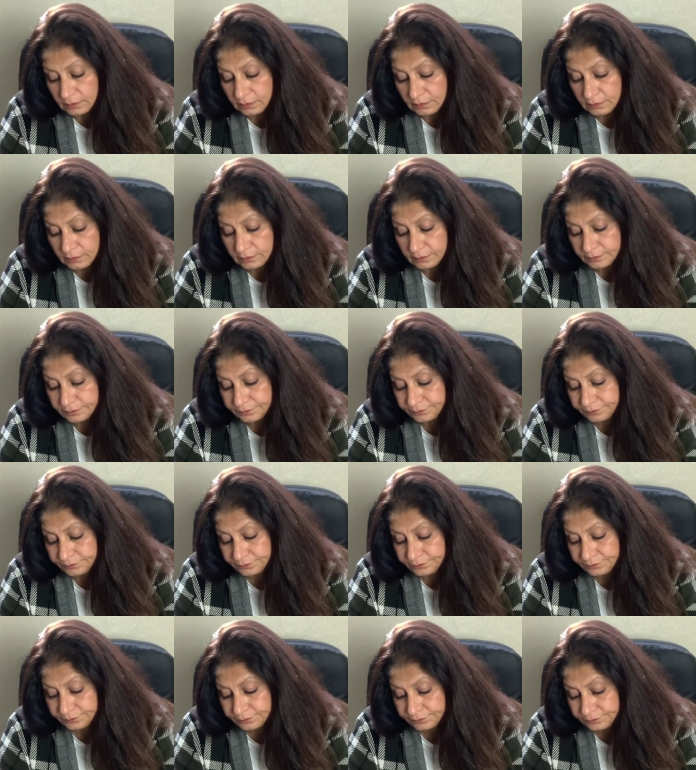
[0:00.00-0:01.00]

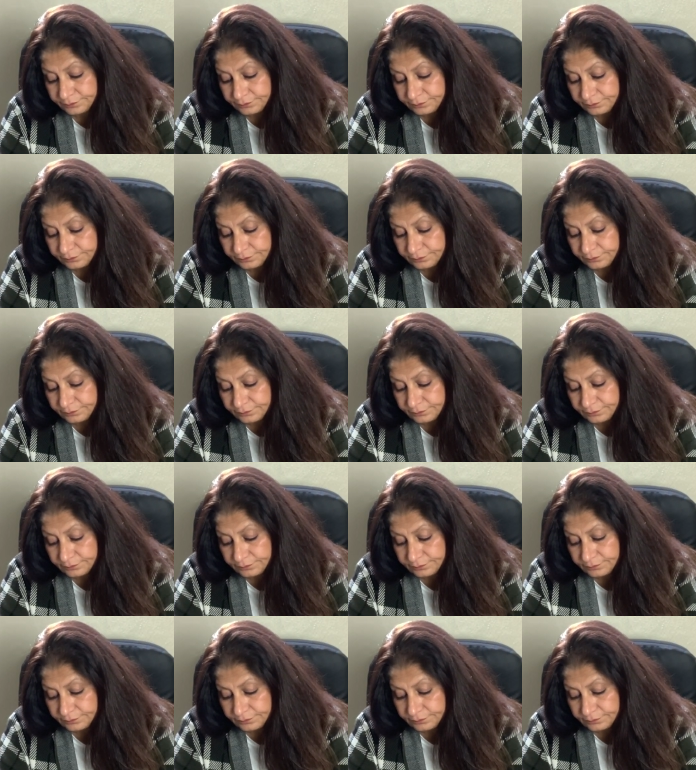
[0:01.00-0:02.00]

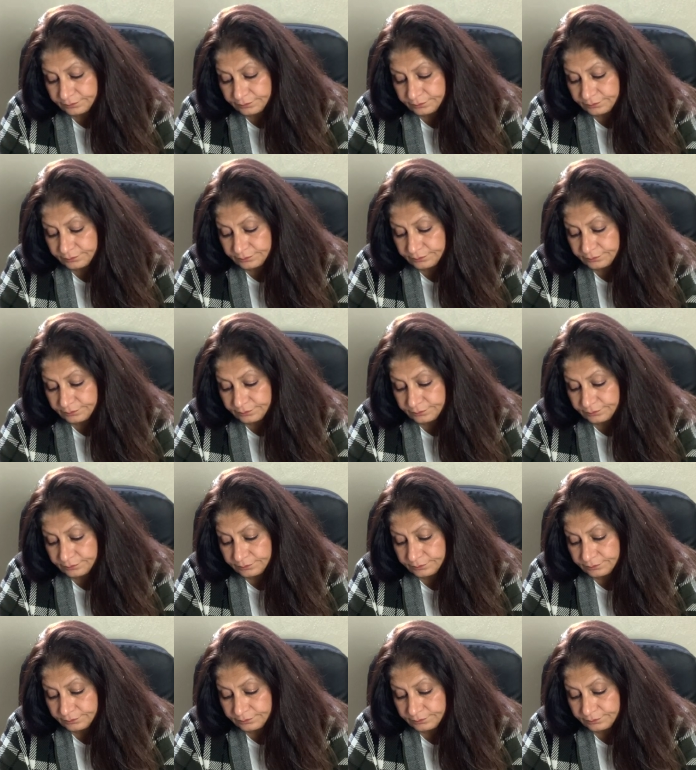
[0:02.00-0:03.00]

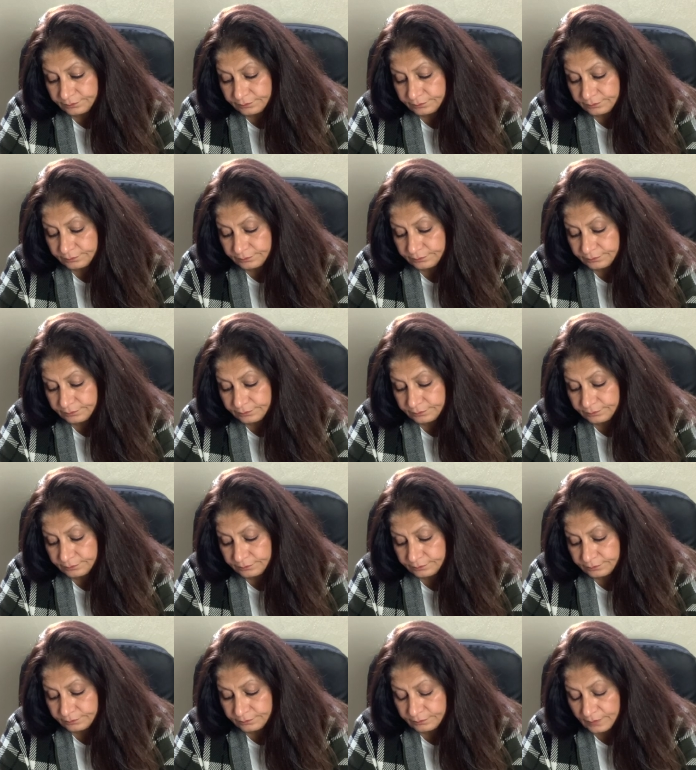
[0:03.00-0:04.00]

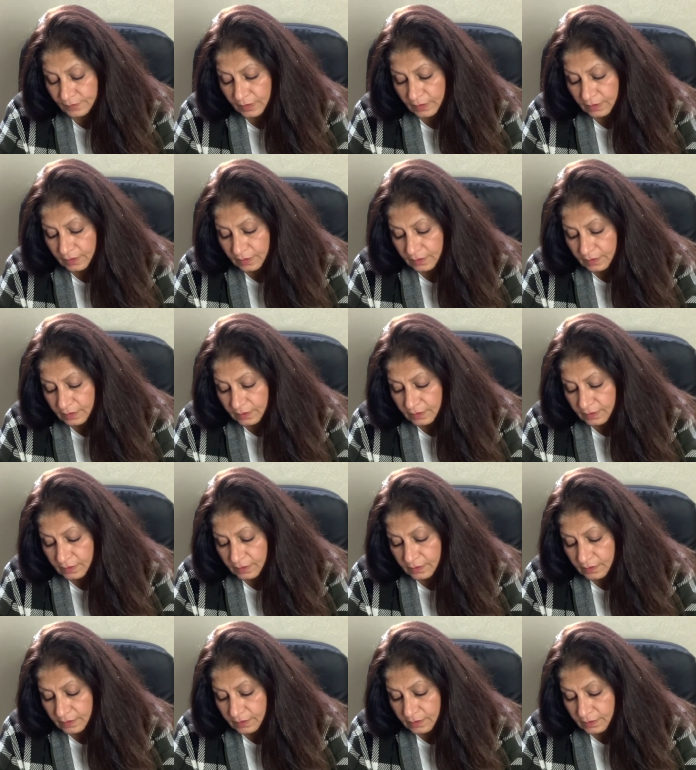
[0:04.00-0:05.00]

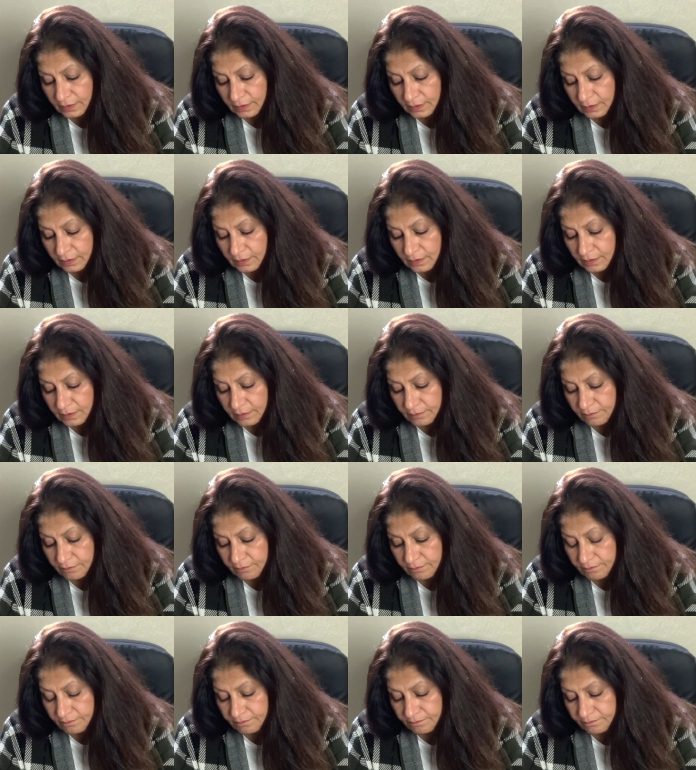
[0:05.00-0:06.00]

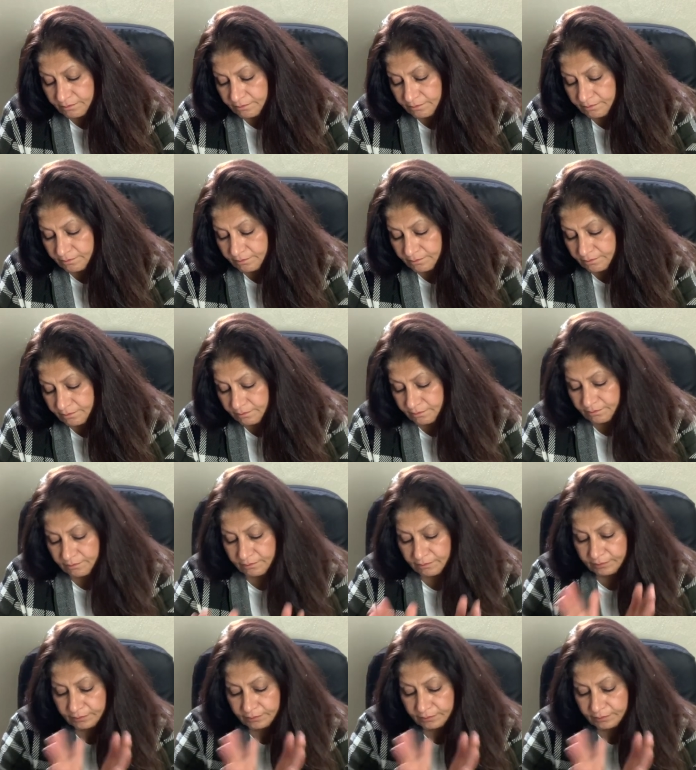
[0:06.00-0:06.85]
No one is speaking in this clip.